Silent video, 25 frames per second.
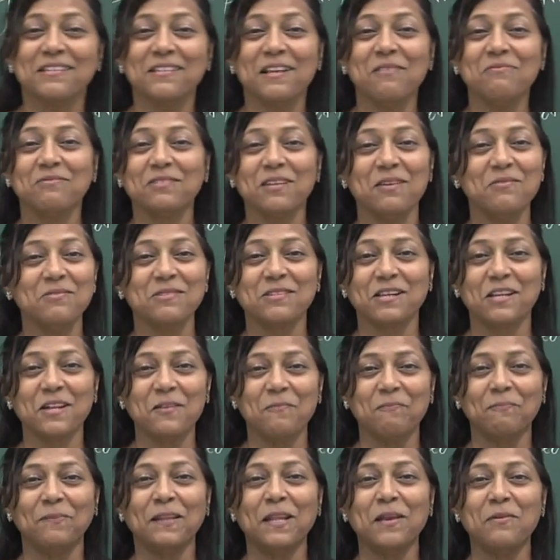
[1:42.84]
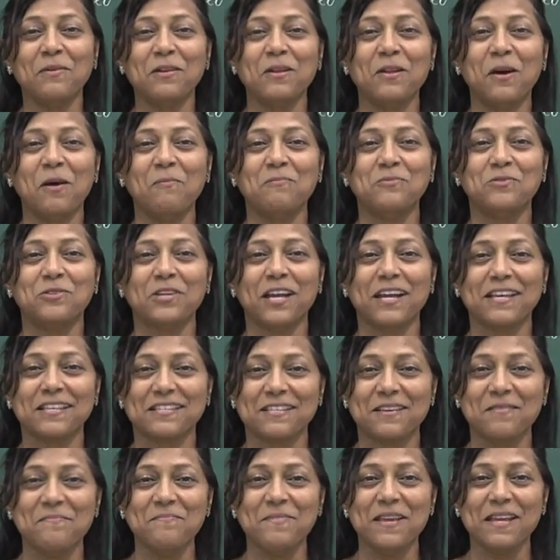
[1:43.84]
sometimes you gotta play with objects
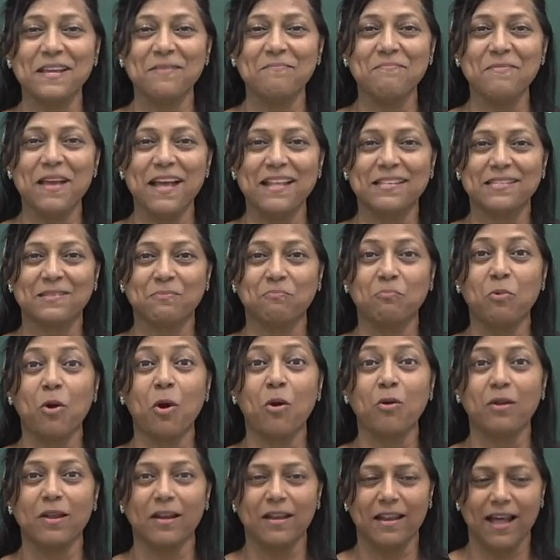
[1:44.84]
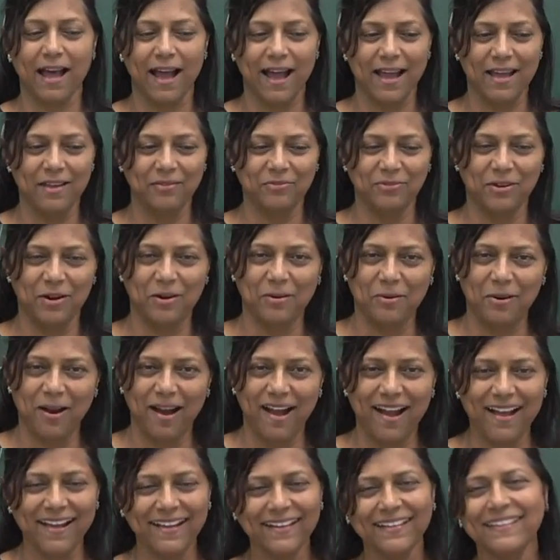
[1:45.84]
and make maths more alive, all
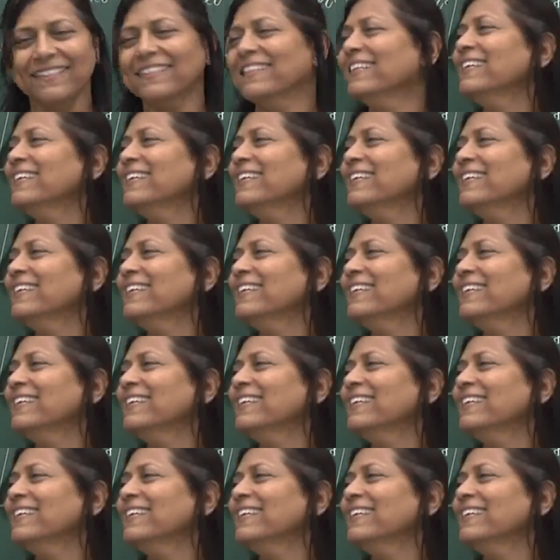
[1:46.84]
right?